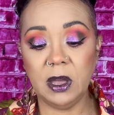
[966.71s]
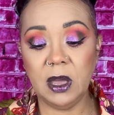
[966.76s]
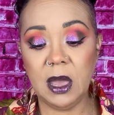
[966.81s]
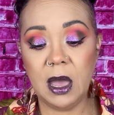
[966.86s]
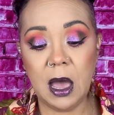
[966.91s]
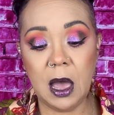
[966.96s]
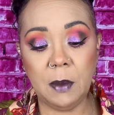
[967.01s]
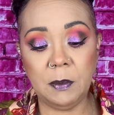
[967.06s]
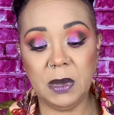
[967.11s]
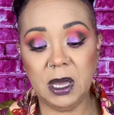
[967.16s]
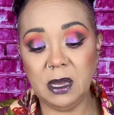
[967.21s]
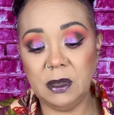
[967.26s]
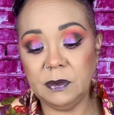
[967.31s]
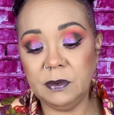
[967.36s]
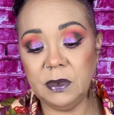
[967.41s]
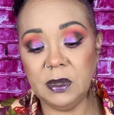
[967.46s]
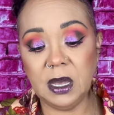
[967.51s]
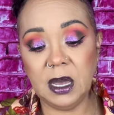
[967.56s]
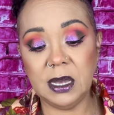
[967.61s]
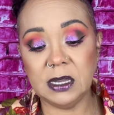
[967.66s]
I mean,
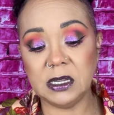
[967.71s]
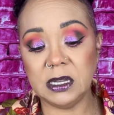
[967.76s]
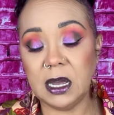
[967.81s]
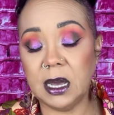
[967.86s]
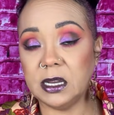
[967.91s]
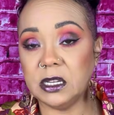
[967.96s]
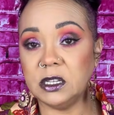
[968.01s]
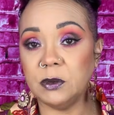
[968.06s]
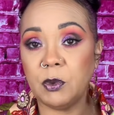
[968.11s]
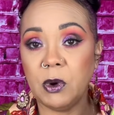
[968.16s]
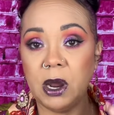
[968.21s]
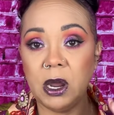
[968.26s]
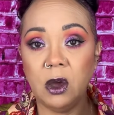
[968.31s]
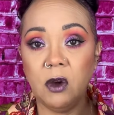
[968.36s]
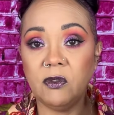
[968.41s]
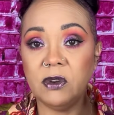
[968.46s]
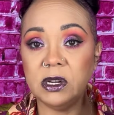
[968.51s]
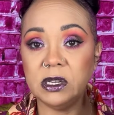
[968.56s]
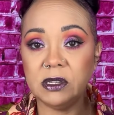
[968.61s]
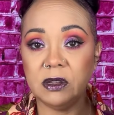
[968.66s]
it's not a spray
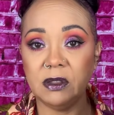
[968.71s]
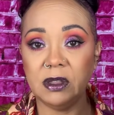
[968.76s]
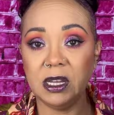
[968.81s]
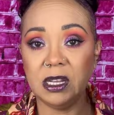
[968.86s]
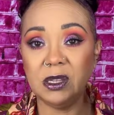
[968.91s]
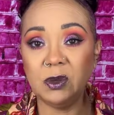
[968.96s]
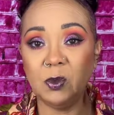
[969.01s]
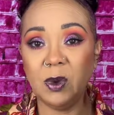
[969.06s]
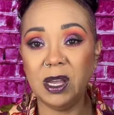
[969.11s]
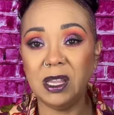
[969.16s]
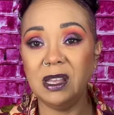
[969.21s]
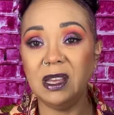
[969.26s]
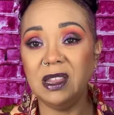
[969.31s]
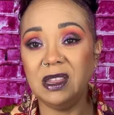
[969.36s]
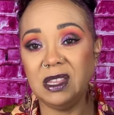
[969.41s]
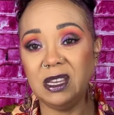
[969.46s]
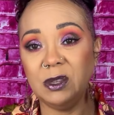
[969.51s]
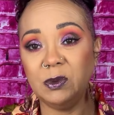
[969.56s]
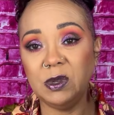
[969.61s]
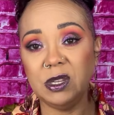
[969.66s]
over, so this one,
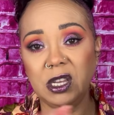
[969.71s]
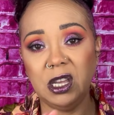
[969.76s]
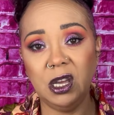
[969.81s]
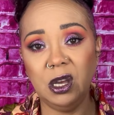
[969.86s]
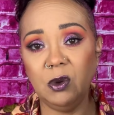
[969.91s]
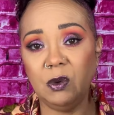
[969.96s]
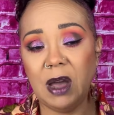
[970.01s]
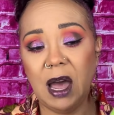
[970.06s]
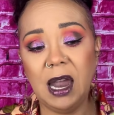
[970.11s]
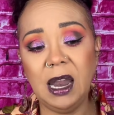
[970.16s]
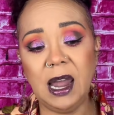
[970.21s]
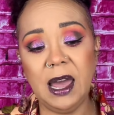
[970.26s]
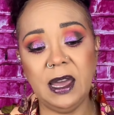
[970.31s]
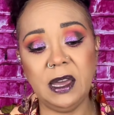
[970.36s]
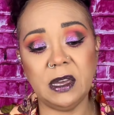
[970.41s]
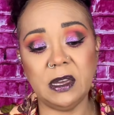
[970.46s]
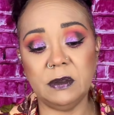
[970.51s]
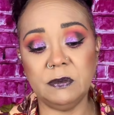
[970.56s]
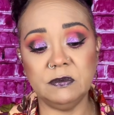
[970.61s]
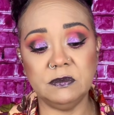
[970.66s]
this was cute. I like
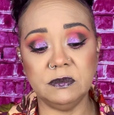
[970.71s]
it.